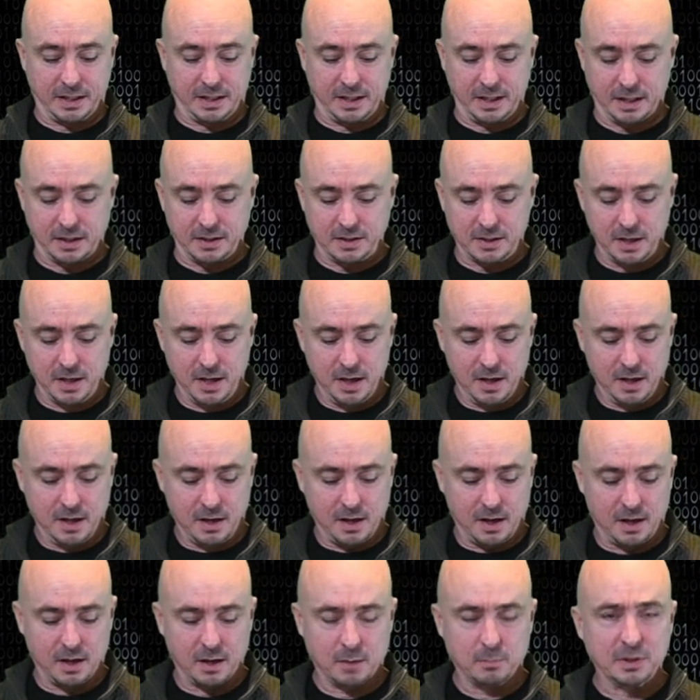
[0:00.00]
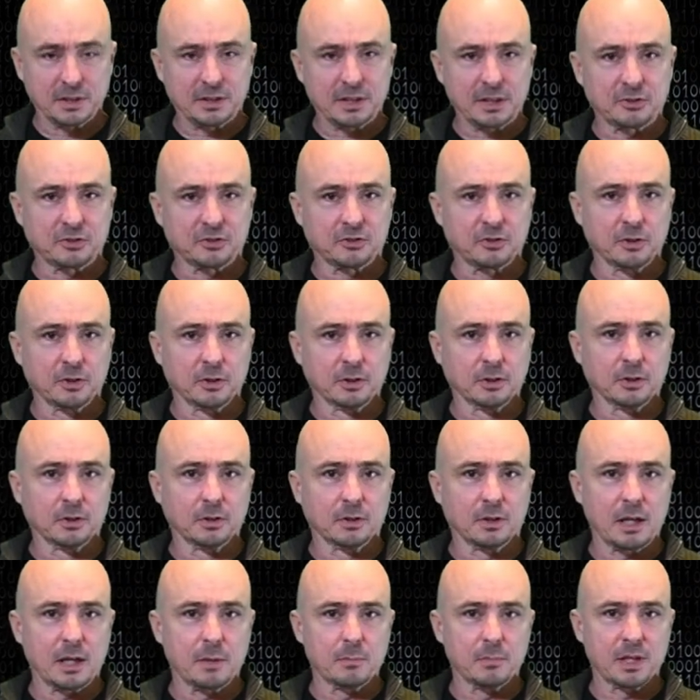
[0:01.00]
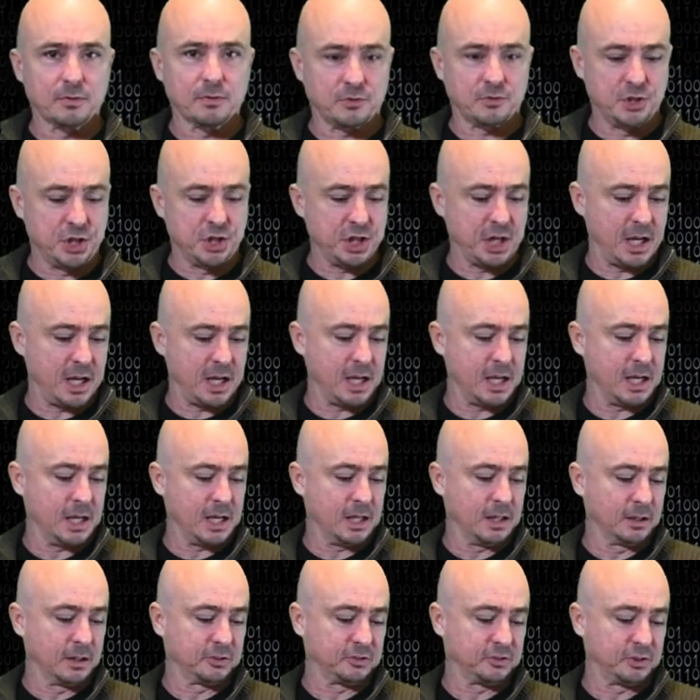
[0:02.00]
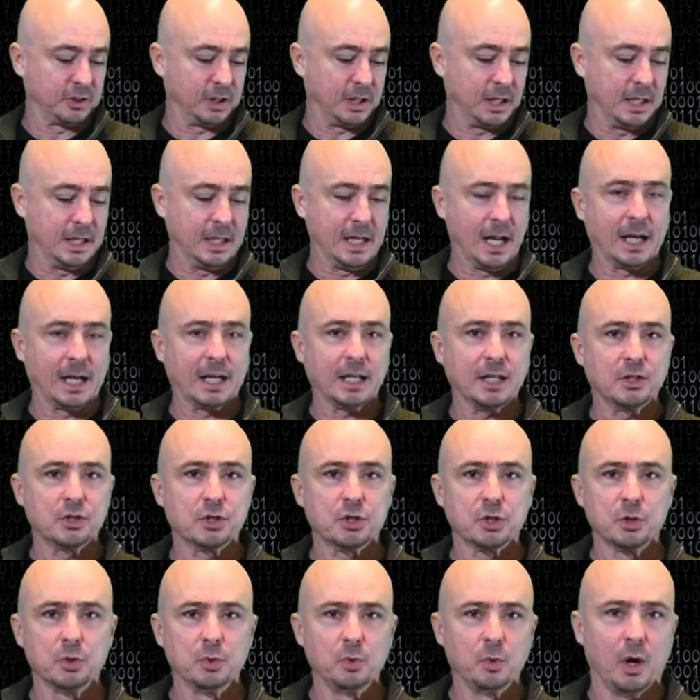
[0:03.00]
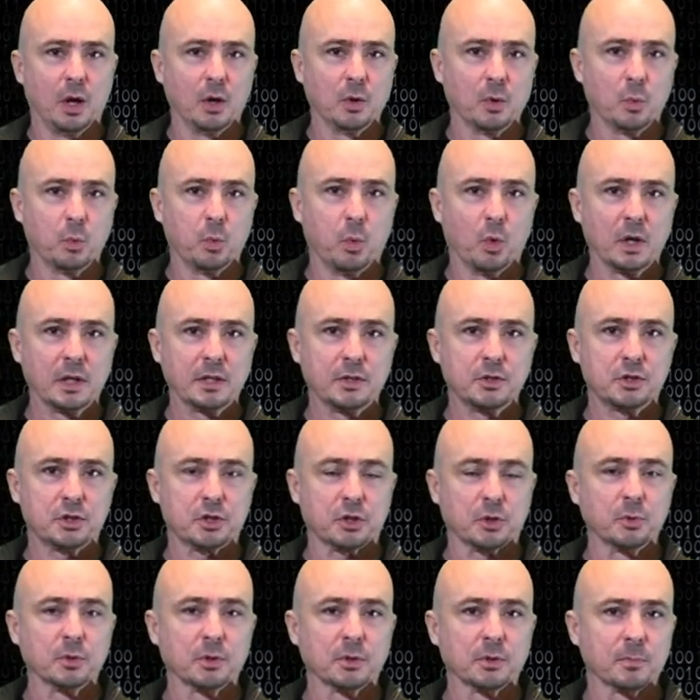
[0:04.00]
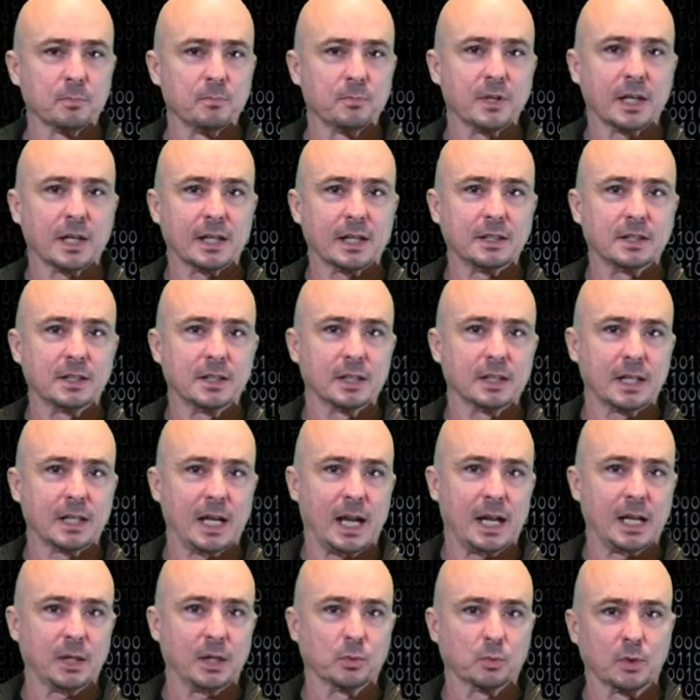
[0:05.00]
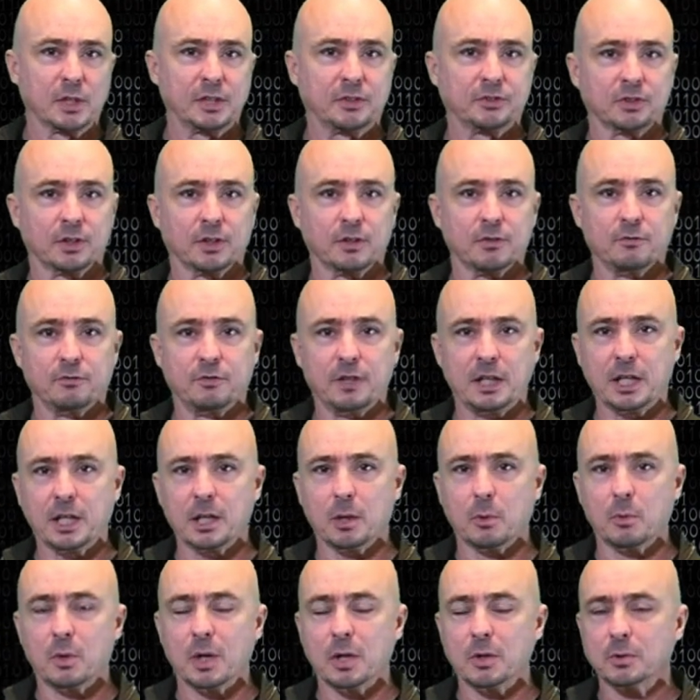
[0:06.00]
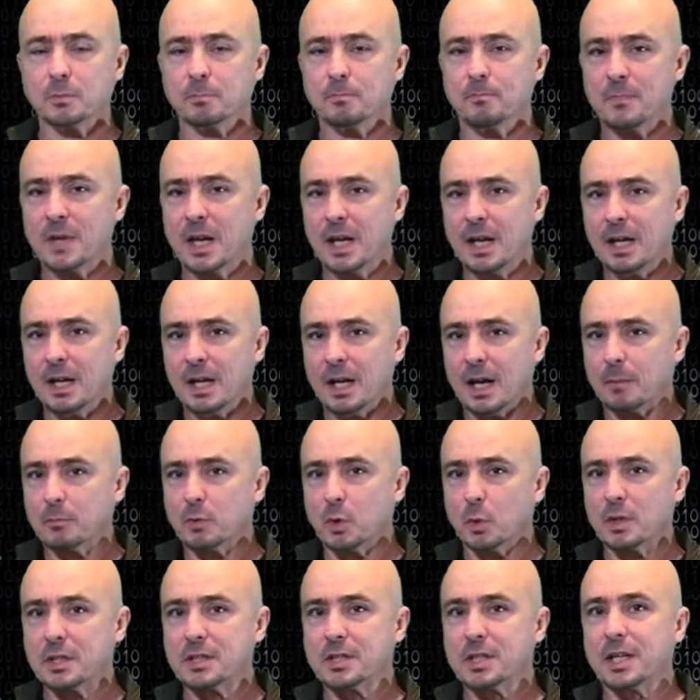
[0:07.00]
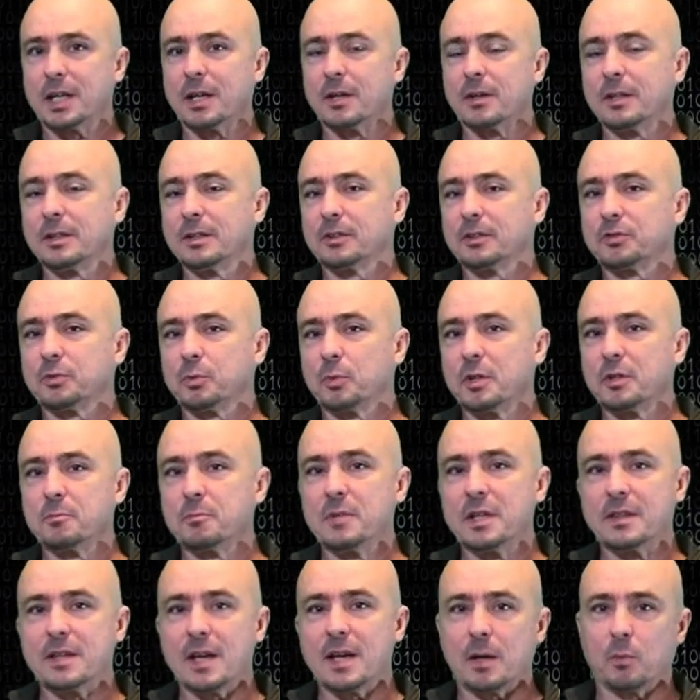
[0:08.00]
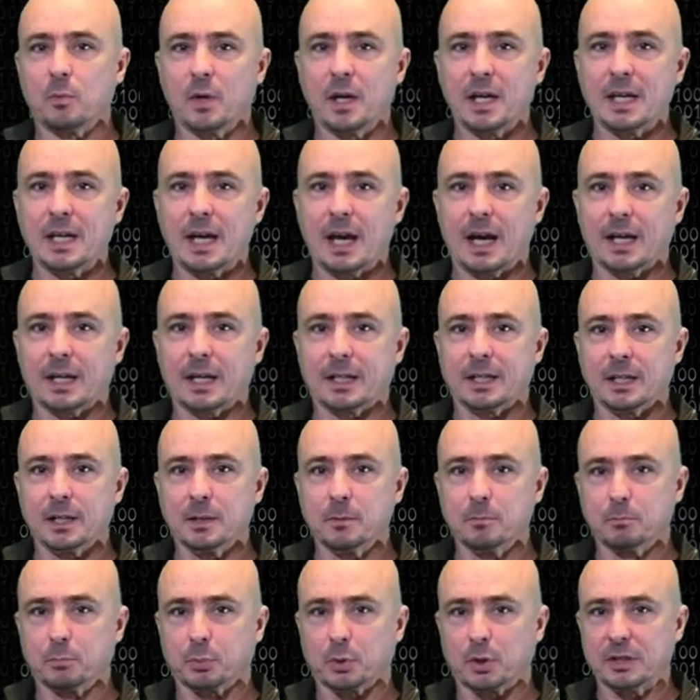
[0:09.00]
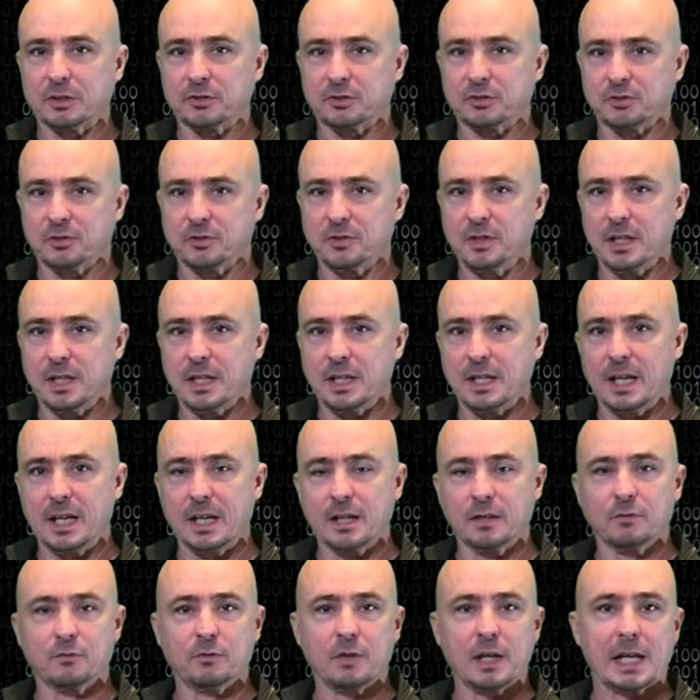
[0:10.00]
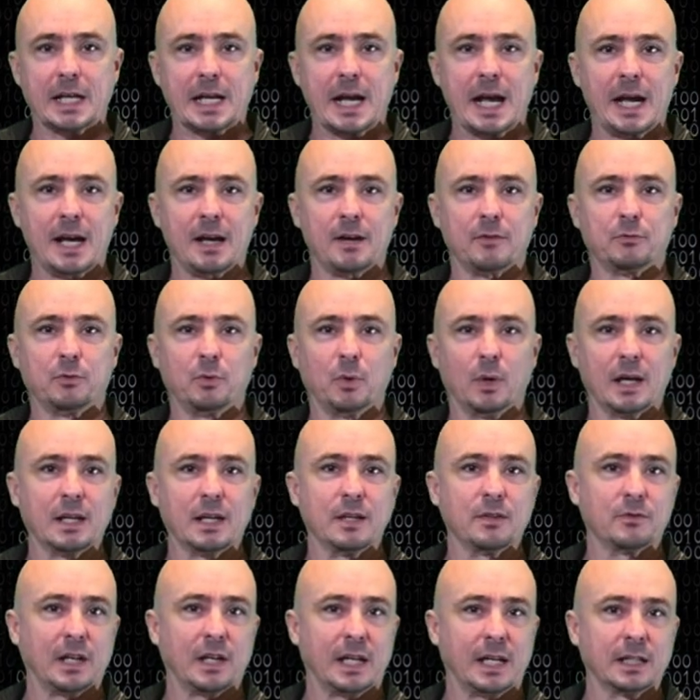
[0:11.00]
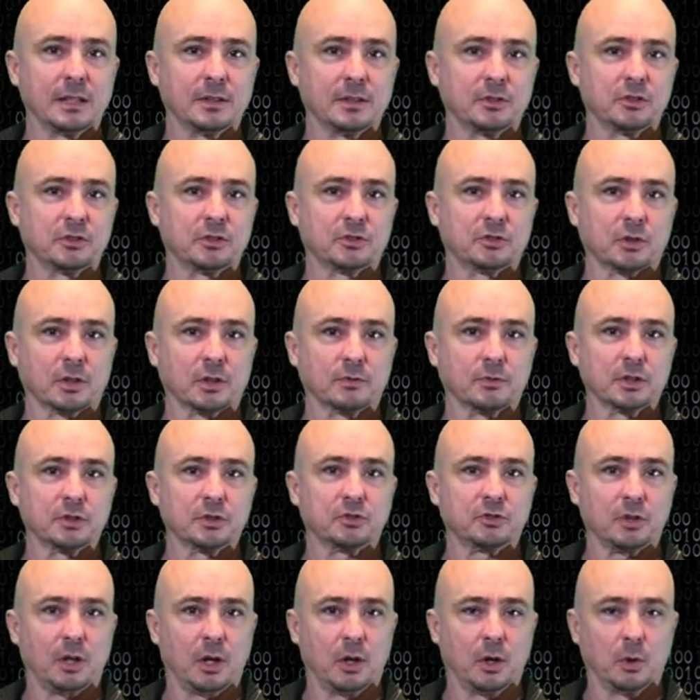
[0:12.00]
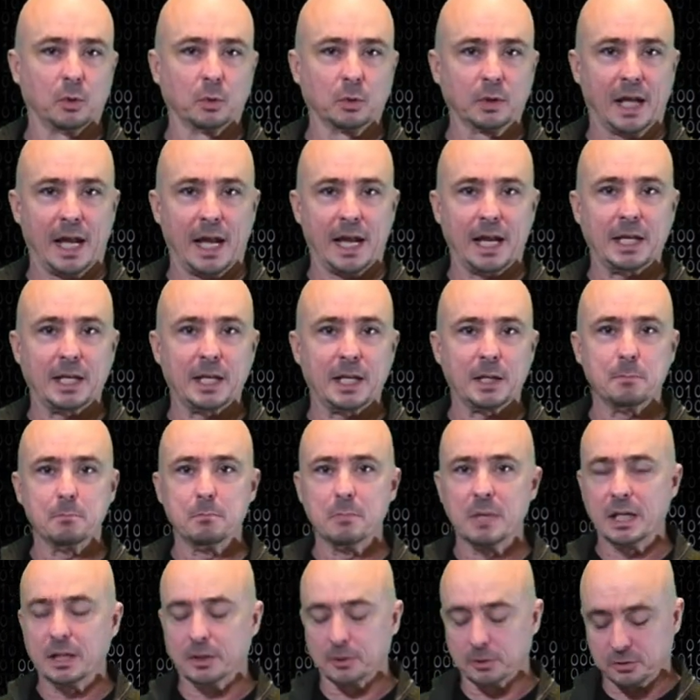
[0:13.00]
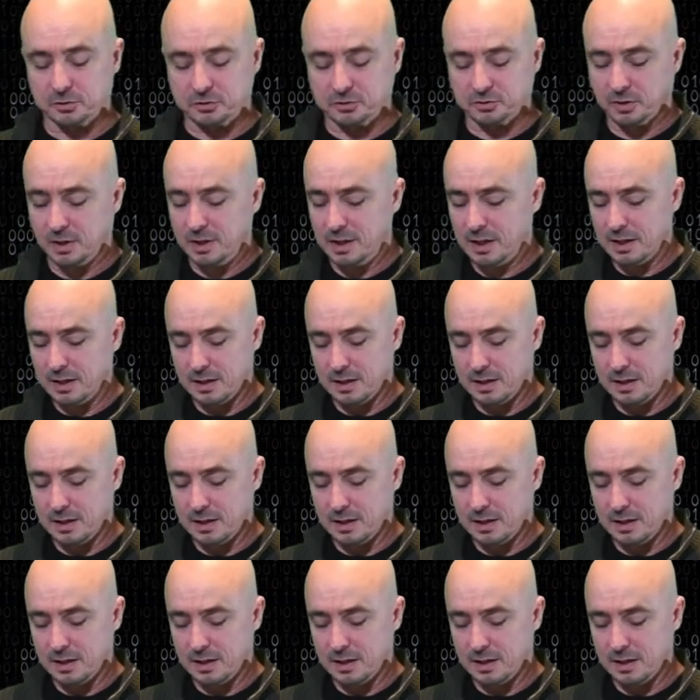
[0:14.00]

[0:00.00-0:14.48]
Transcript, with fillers: kit, uh, but that's the little M F J, let's see, ninety-two oh one tuner that I did a recent video on. I'm going to carry this with me, that way I can press the N F E D half wave into service on eighty meters.